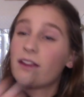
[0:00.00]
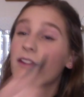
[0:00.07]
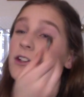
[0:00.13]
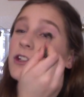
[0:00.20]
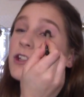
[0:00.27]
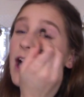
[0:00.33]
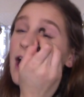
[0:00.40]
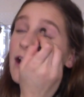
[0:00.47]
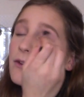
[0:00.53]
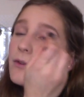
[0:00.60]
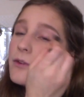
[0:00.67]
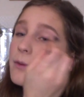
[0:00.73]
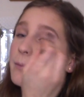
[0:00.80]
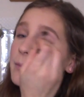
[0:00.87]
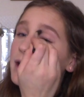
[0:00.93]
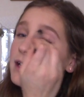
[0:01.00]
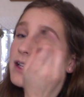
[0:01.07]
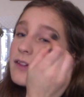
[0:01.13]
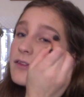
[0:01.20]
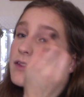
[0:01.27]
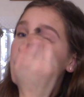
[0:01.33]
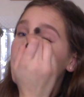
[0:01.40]
other shadows blend
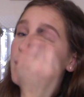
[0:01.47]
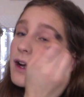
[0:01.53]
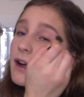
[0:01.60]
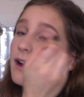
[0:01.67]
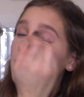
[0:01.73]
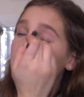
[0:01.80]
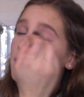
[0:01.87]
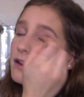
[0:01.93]
everywhere.